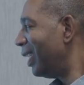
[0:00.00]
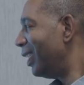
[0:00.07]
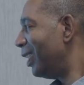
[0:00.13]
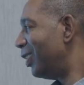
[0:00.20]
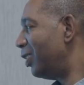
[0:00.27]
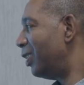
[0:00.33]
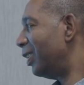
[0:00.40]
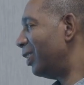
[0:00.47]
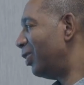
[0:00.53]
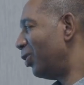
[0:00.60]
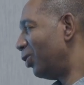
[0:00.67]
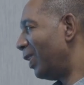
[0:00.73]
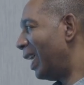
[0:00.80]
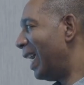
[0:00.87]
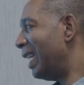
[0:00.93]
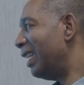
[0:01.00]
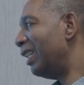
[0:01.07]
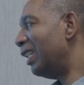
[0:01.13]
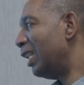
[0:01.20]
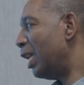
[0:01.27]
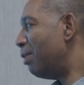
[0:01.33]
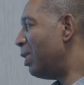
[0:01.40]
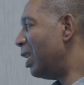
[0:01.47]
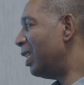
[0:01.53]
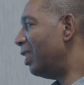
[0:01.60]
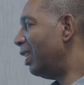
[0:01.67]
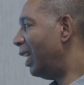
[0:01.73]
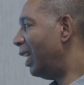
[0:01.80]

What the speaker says: to try to limit,